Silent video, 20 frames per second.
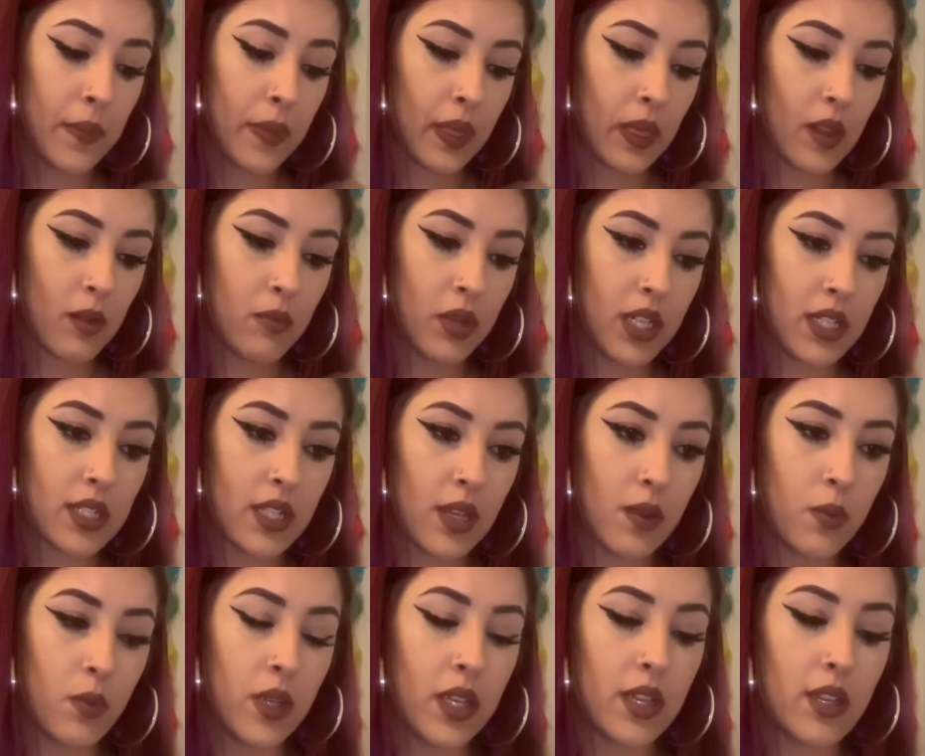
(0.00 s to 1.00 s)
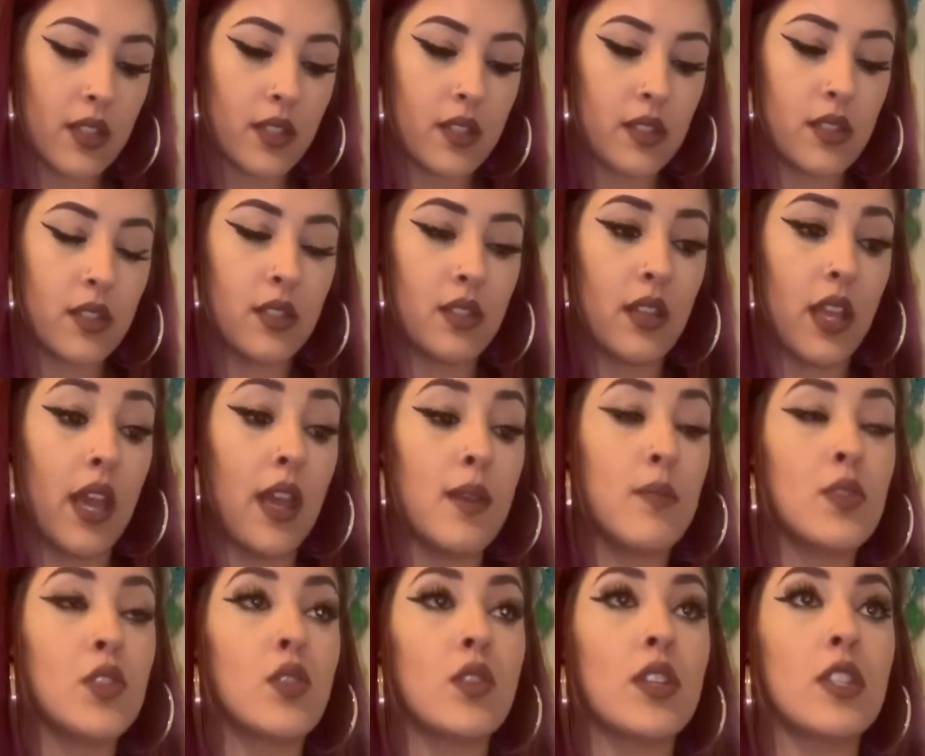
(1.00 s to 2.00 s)
but it's like we
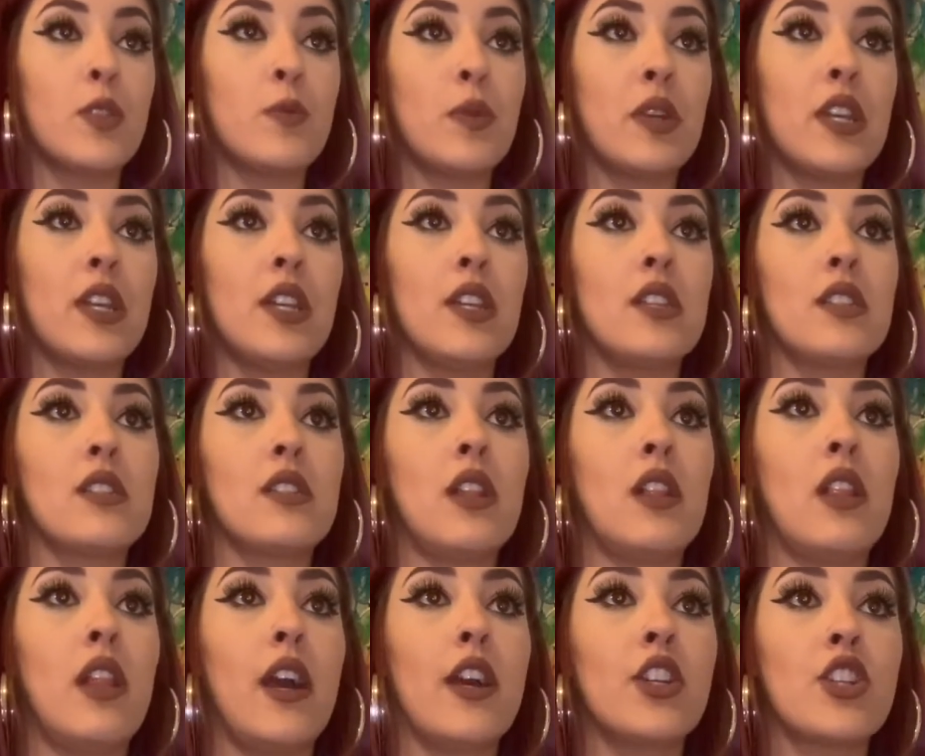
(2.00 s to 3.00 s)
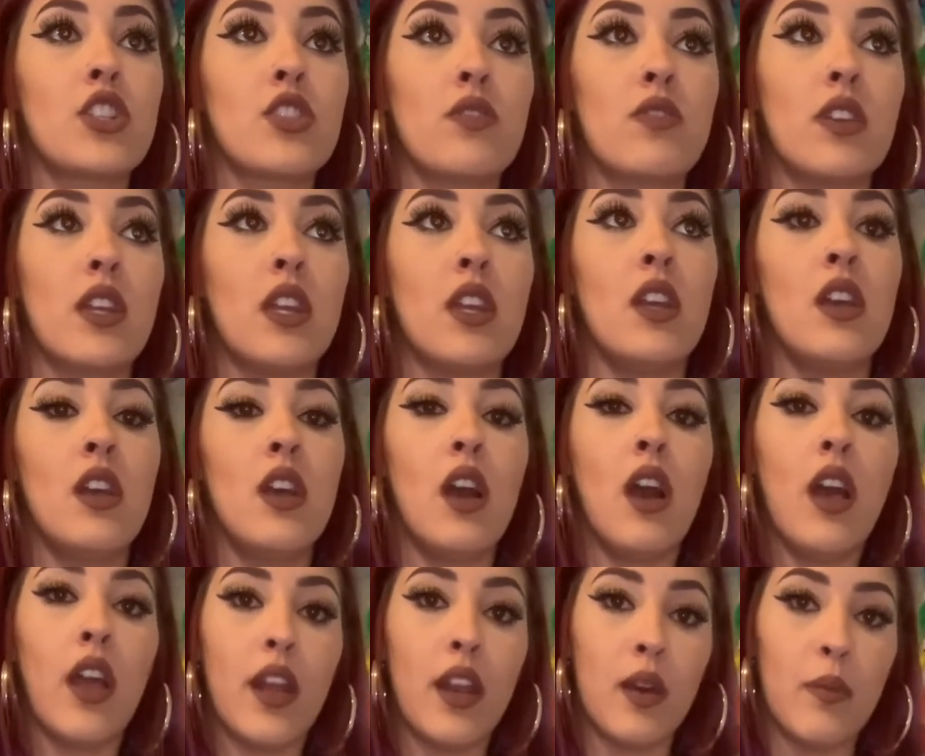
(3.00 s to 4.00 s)
came to experience the luxury
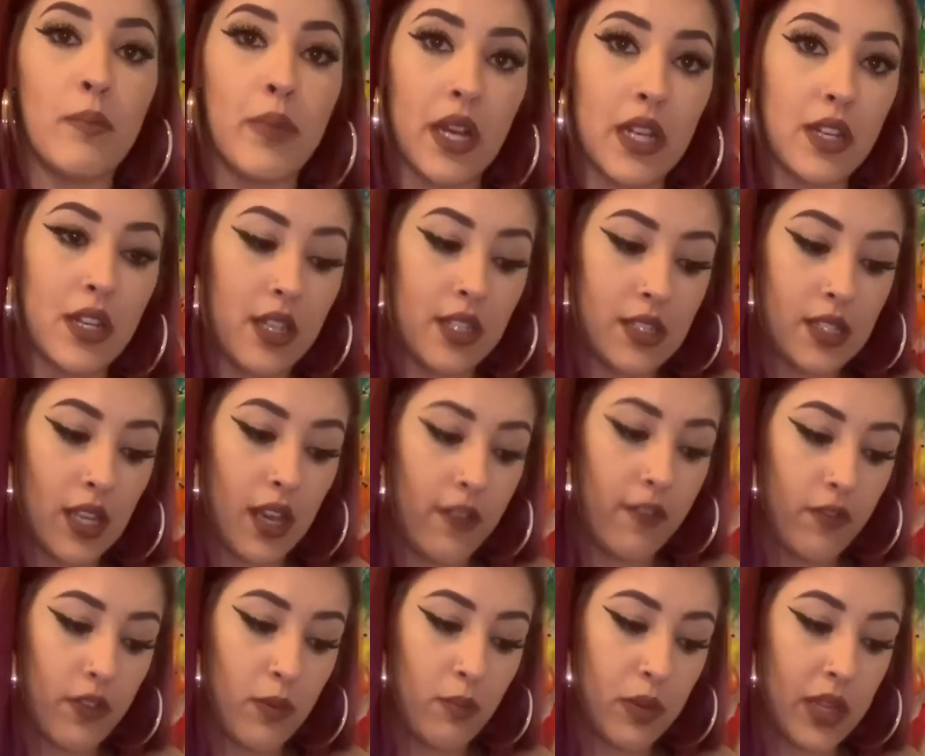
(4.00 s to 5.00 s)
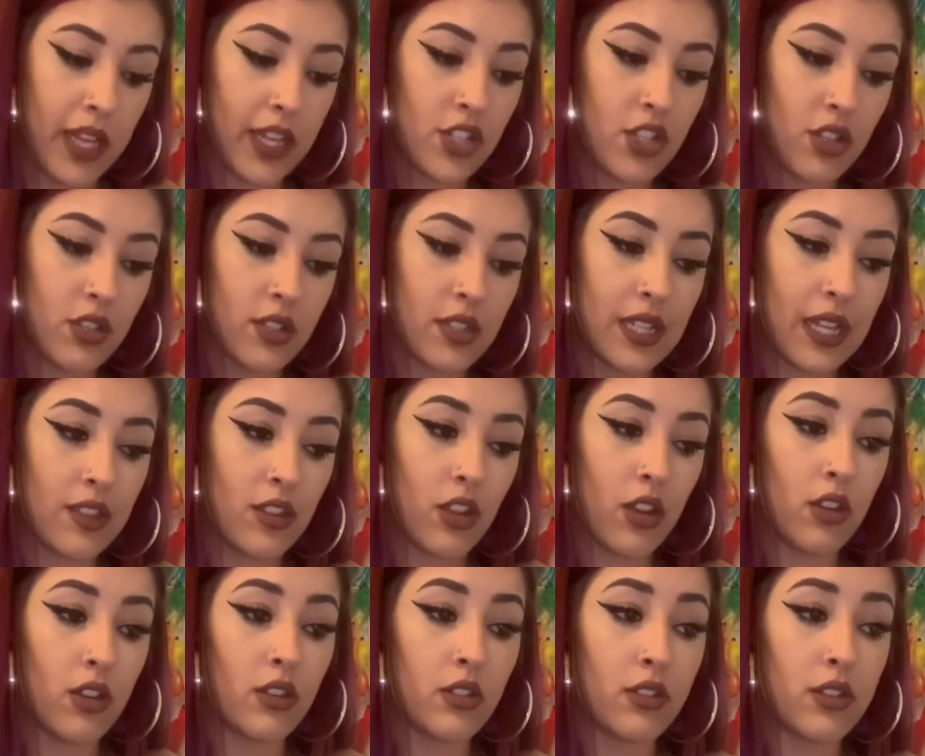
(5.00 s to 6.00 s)
and abundance of the pleasures that the
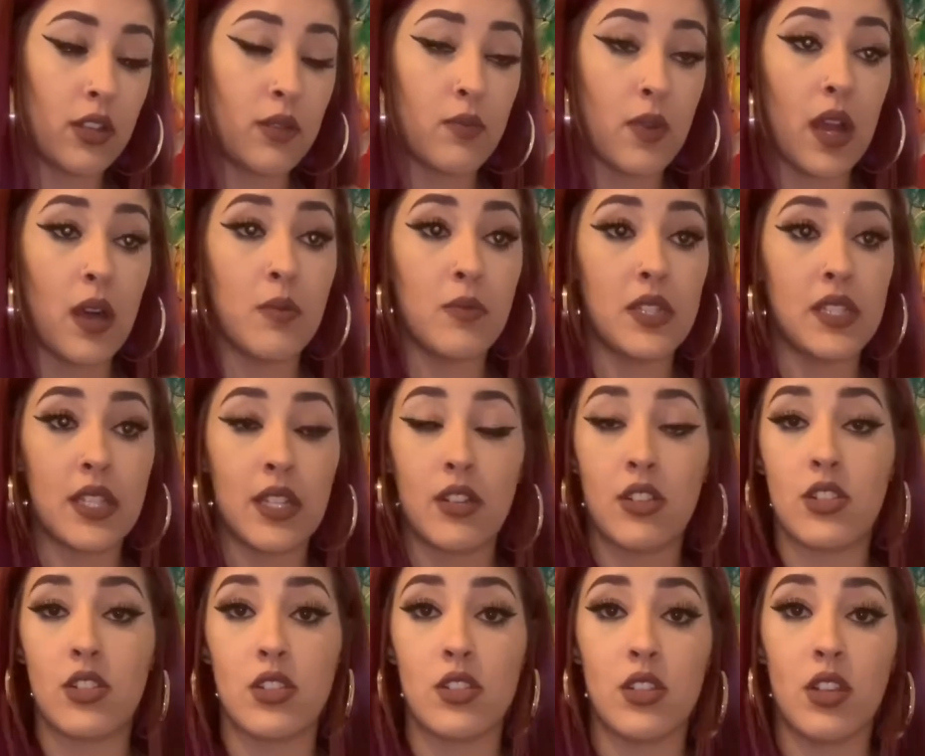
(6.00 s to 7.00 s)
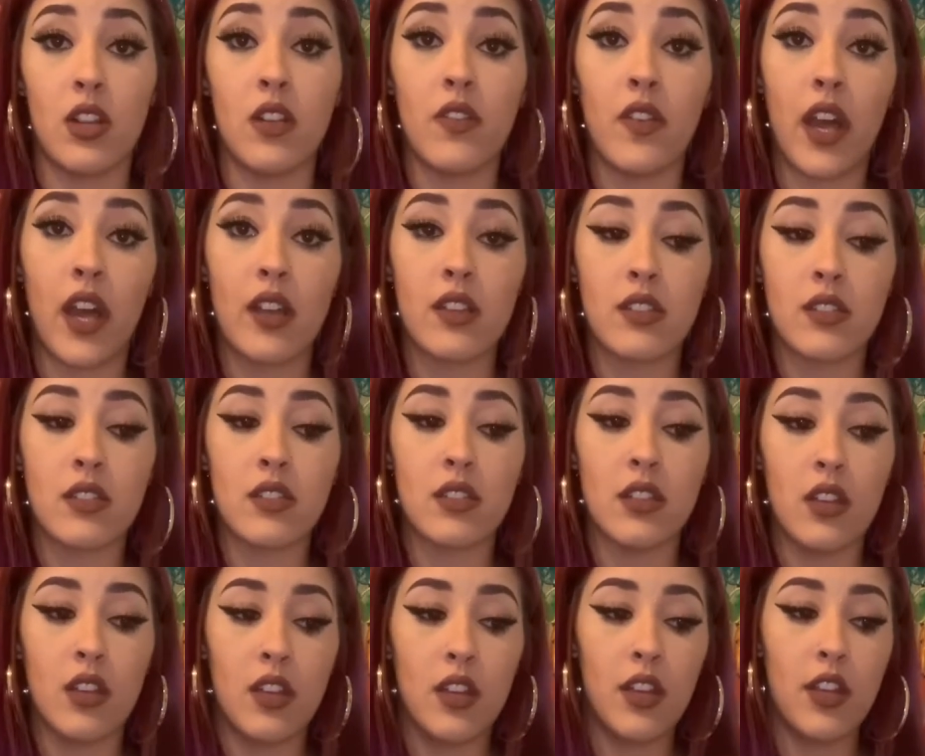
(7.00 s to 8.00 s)
earthly realm is here to serve us.
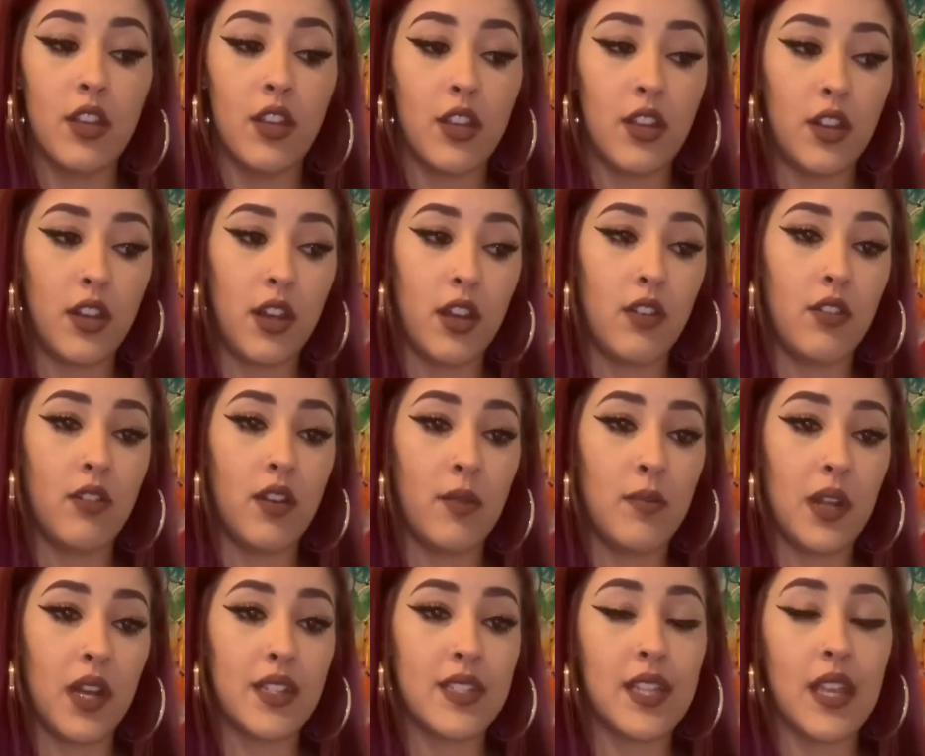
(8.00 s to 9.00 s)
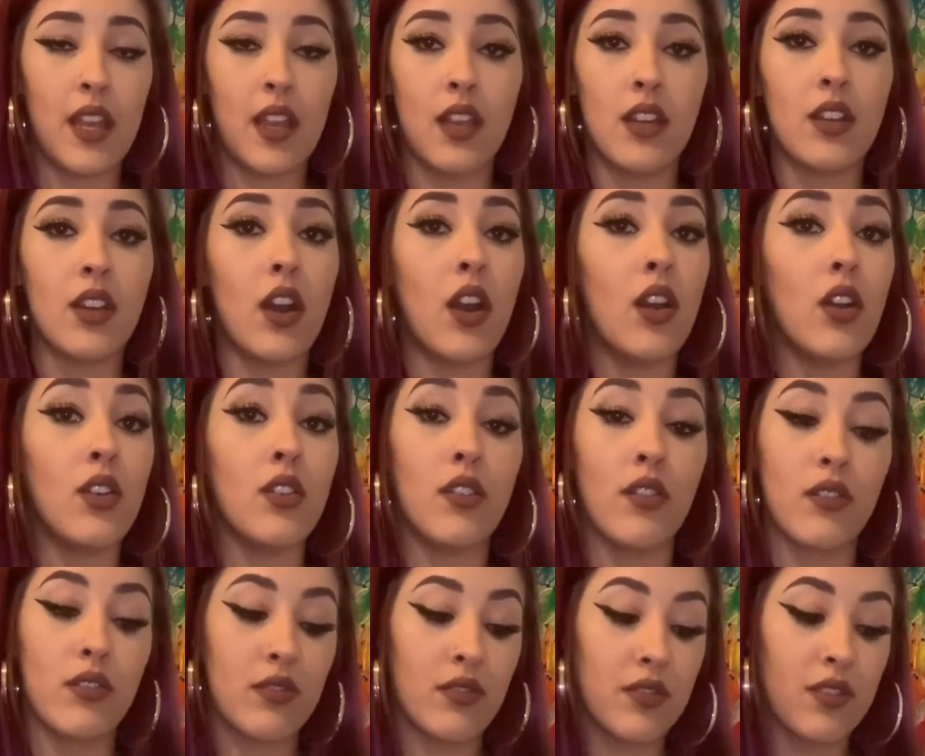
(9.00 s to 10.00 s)
You know, I'm not saying
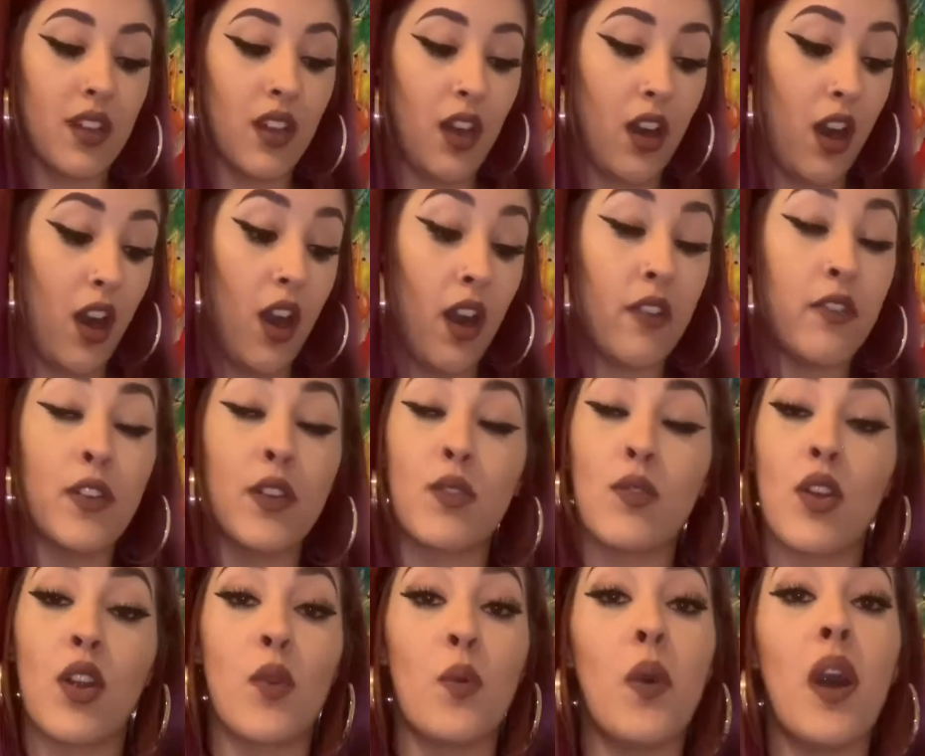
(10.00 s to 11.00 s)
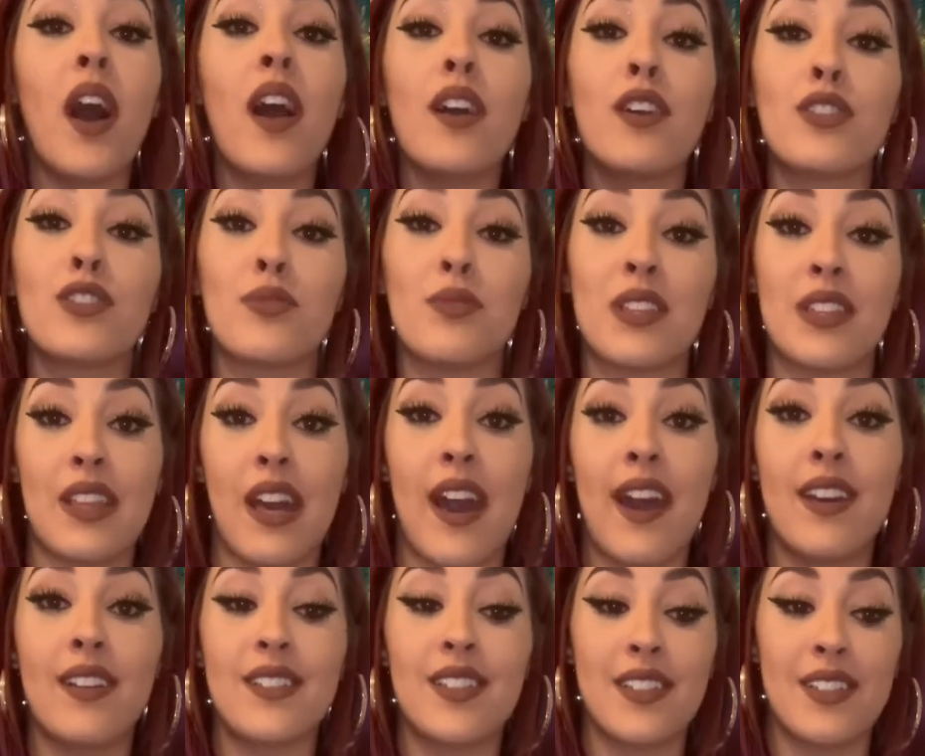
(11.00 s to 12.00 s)
go off and run wild with
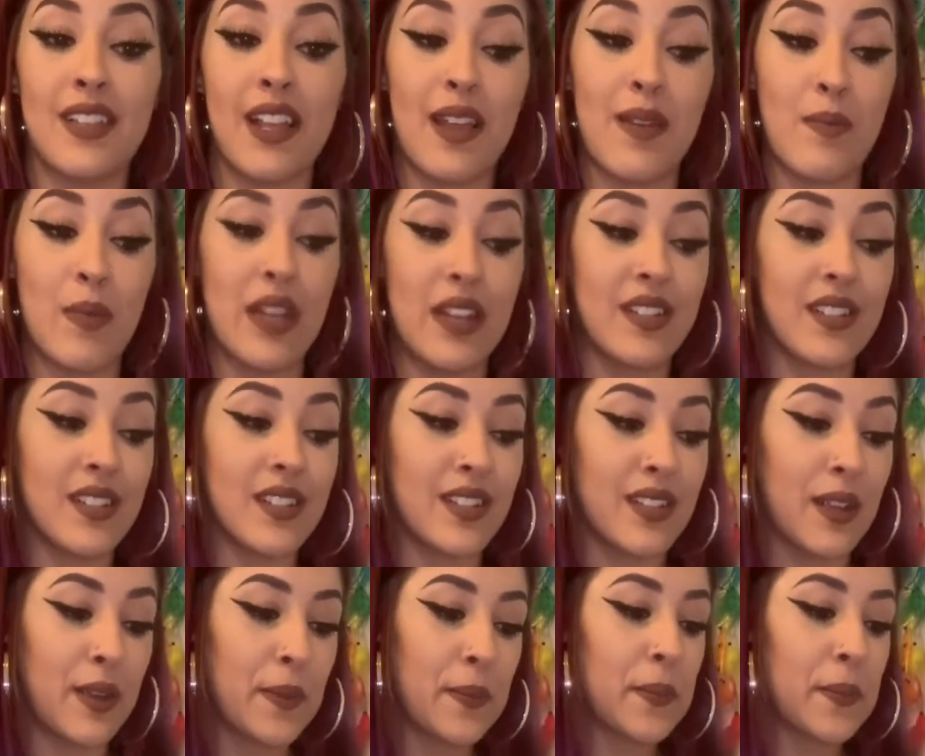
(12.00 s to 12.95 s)
that statement.